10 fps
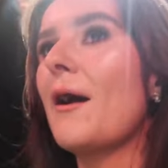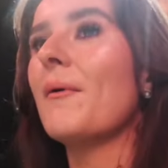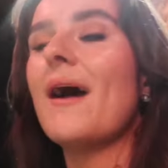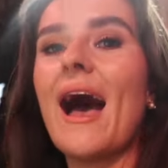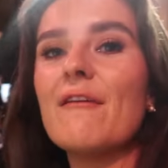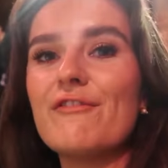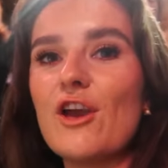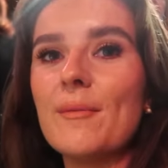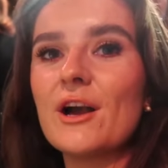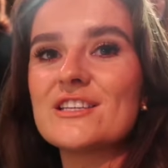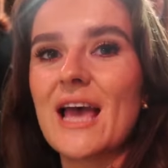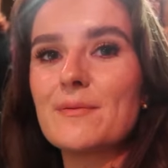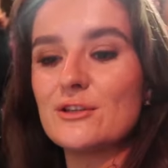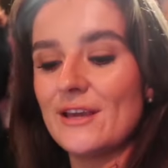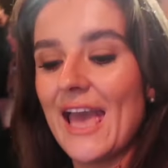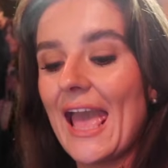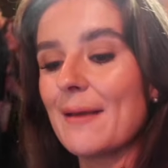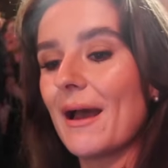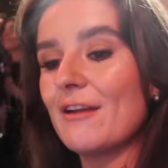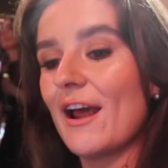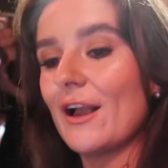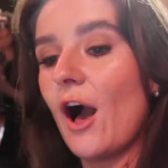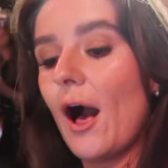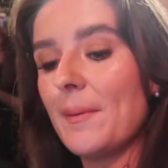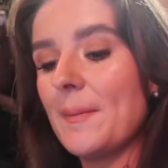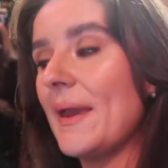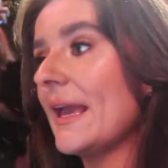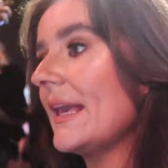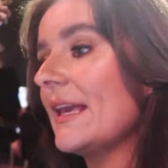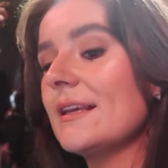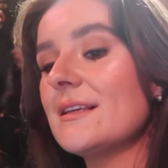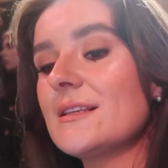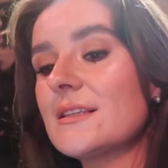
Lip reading: I'm fuming because I absolutely hate my red carpet thingies.